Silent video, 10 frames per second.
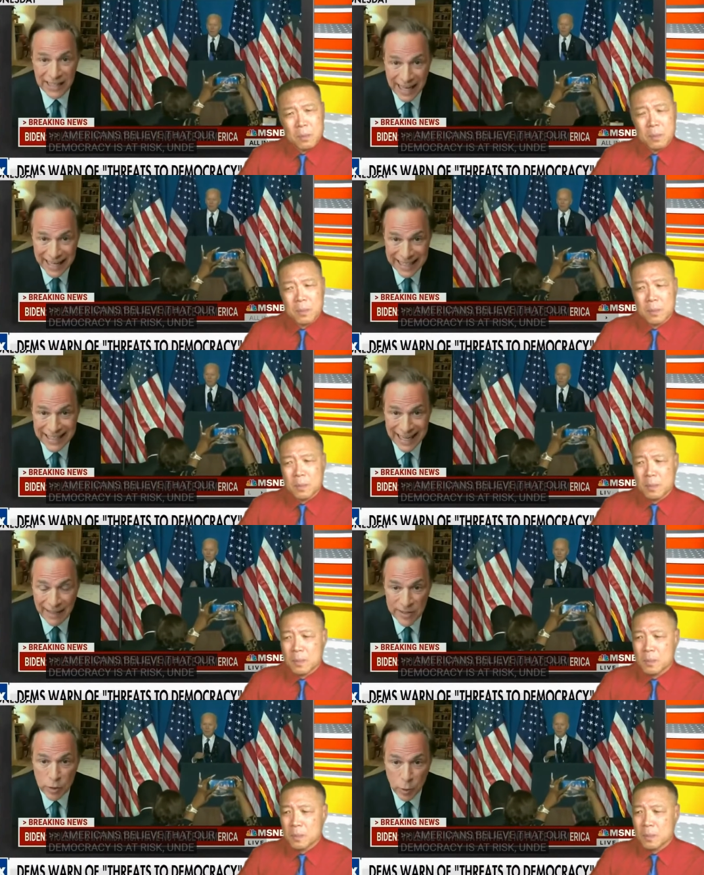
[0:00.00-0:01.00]
Speaker 1: tonight
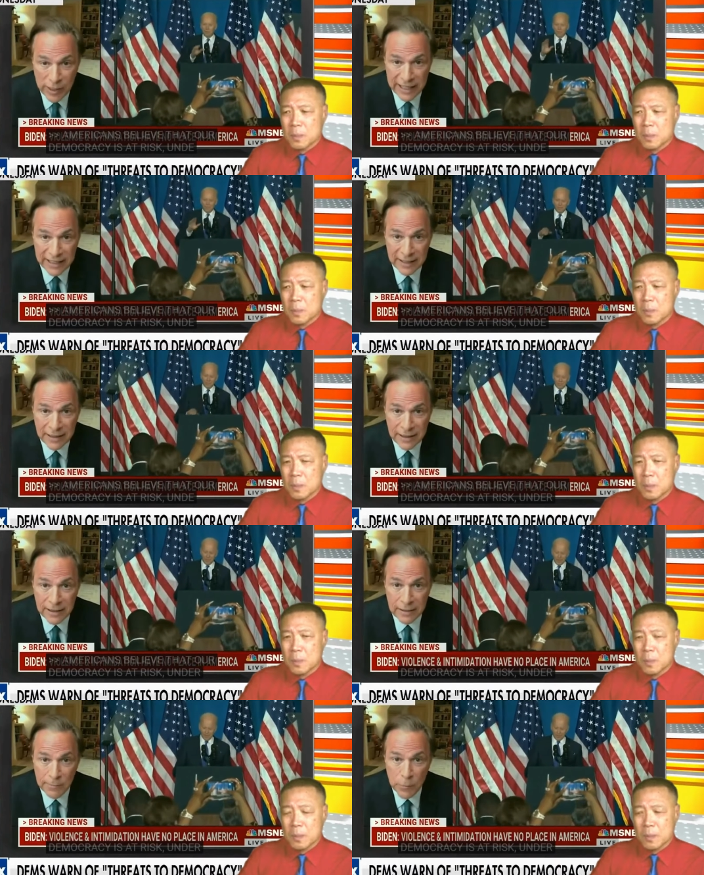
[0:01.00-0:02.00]
and this week
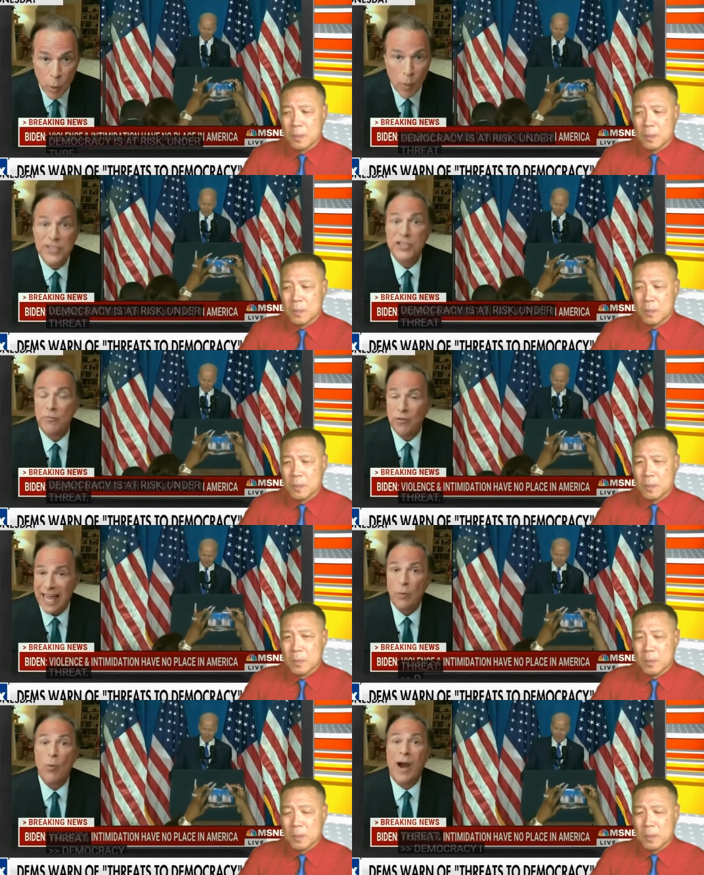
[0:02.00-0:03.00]
was the
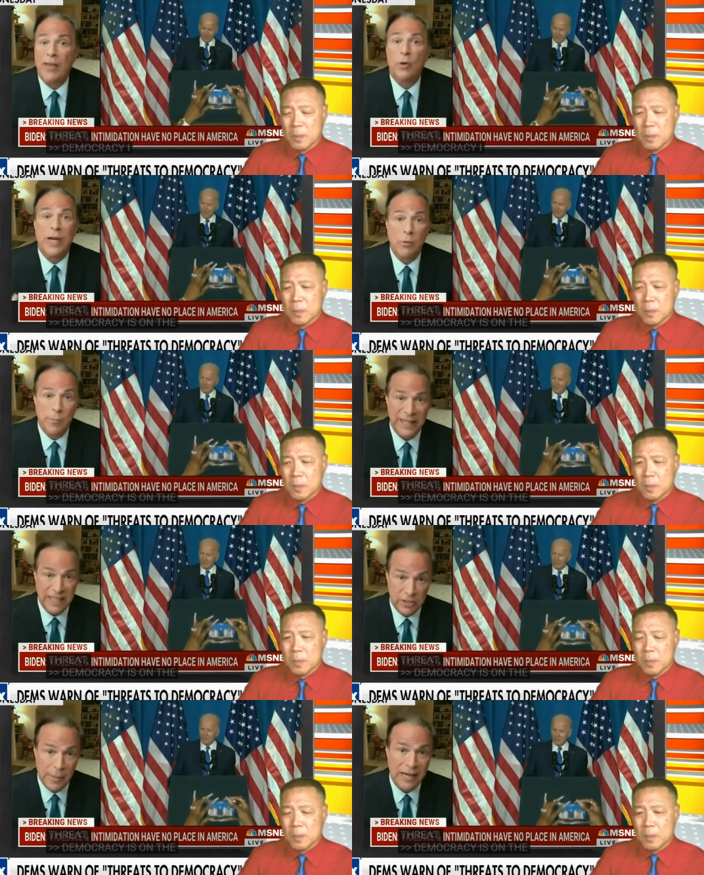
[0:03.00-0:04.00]
fact whether we will be a
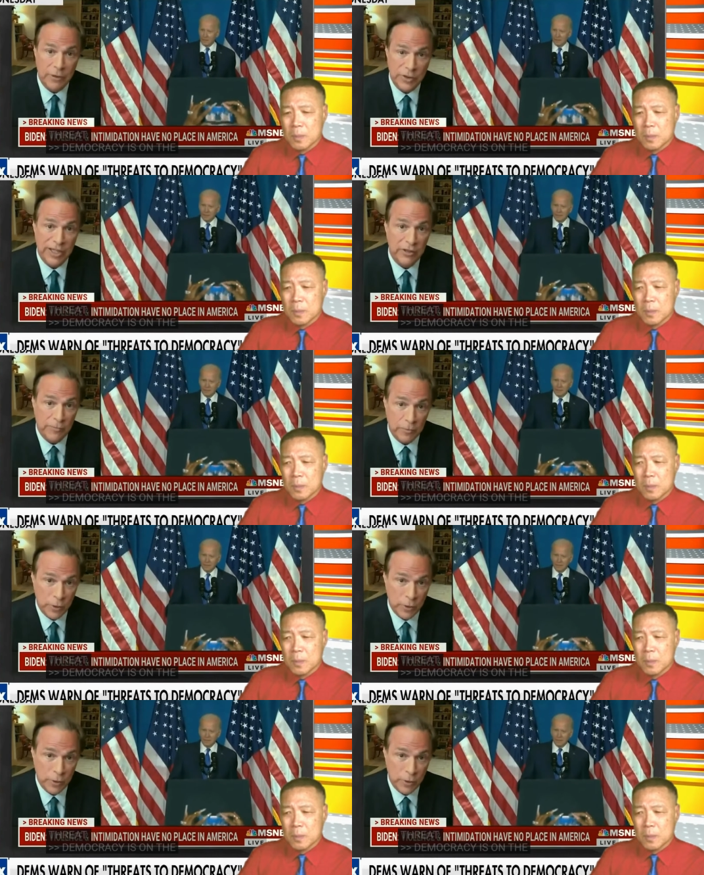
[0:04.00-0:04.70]
democracy in the